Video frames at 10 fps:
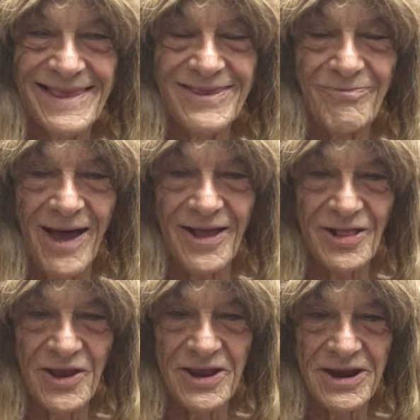
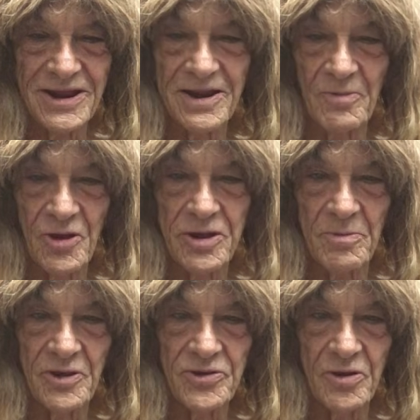Smiley idiot. I'm looking at
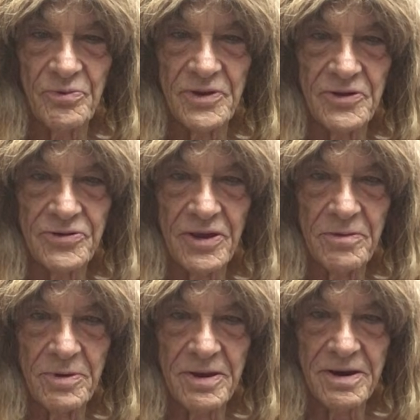myself in this
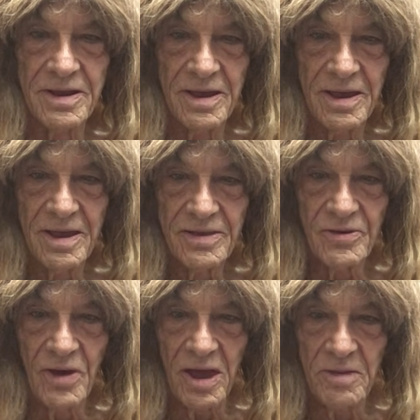iPad.
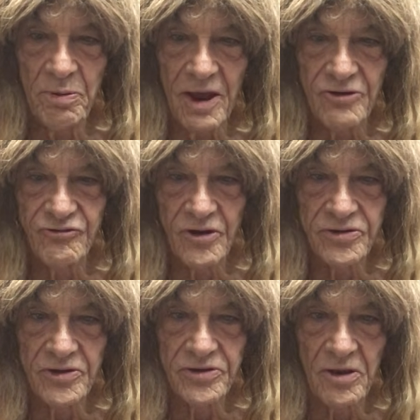So iPad shuts
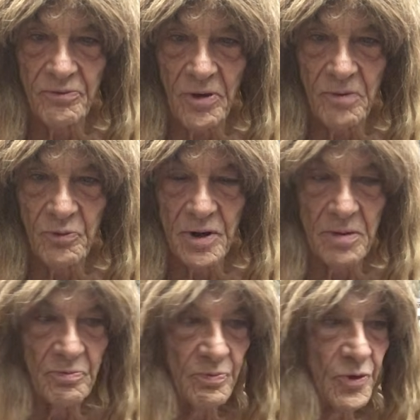itself off when
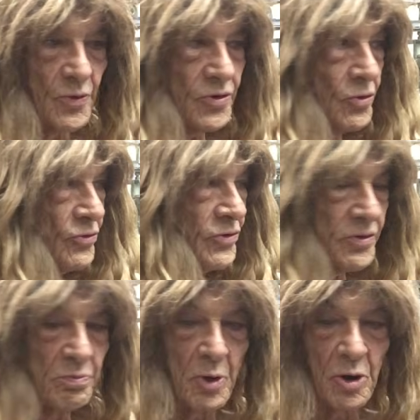I'm doing those
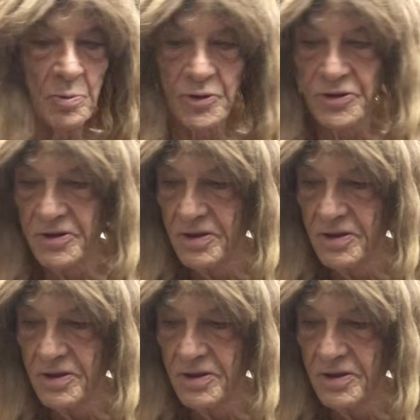experiments.